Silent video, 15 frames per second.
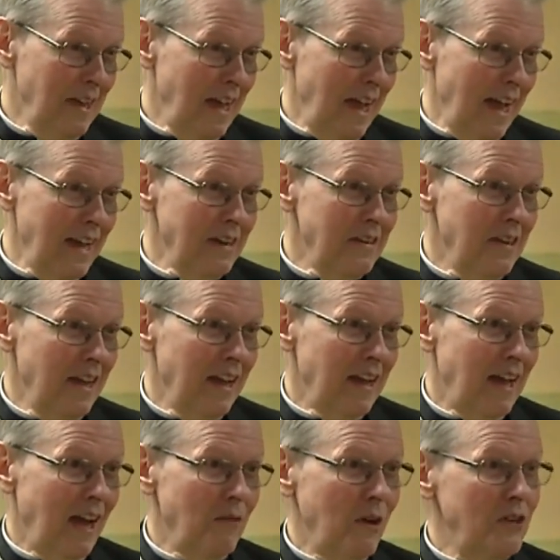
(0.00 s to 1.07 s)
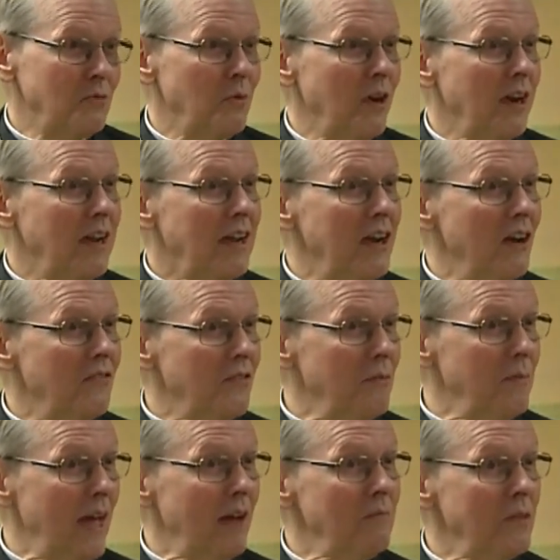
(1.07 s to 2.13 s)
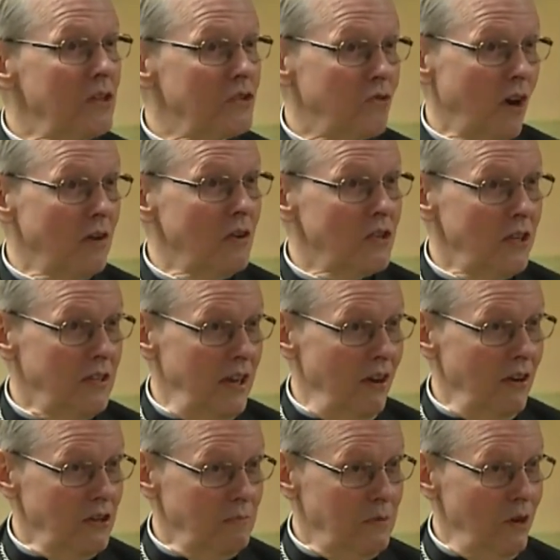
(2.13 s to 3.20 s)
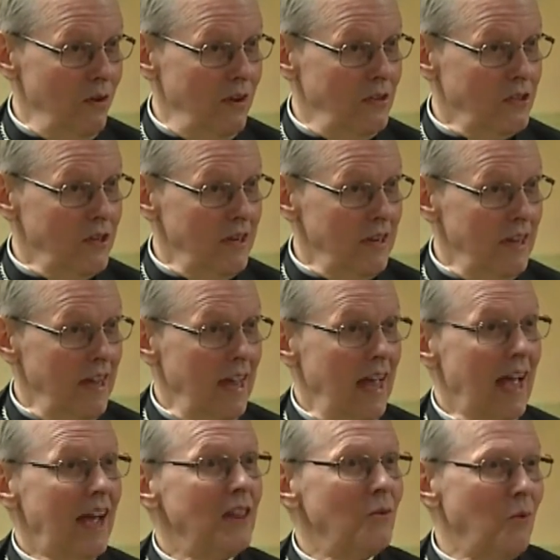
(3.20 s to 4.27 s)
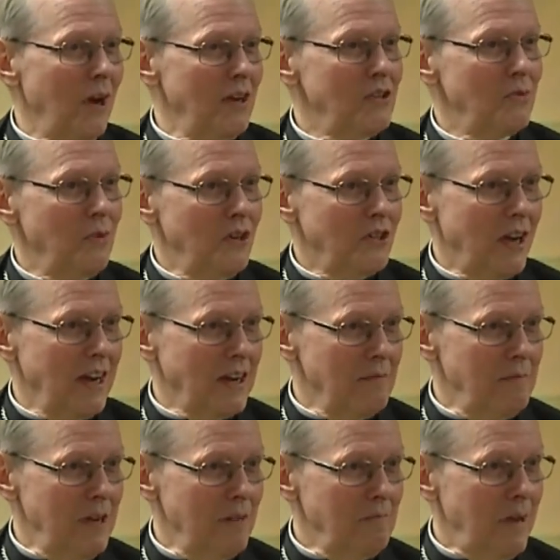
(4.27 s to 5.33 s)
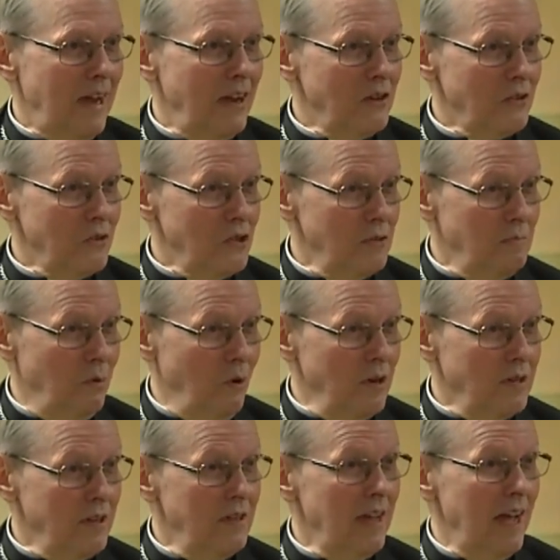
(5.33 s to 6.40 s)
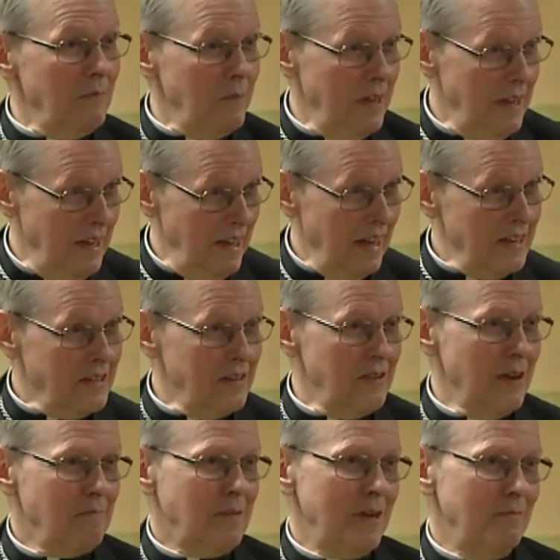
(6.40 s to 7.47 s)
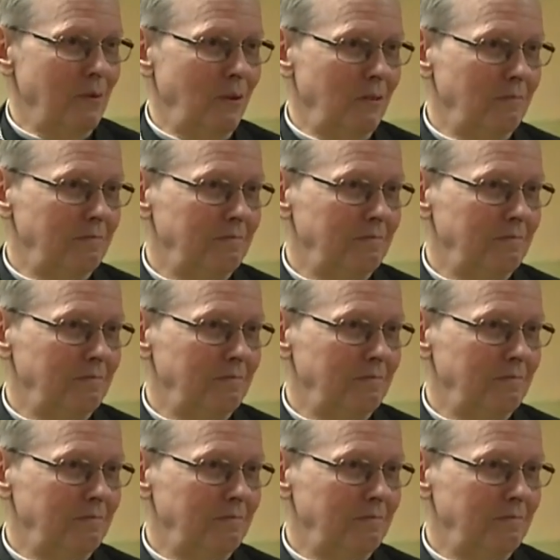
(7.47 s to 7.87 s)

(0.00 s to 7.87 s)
And uh, I just want to hear from them the struggles that they're experiencing and the ways in which I could be a pastoral support to them and to their people.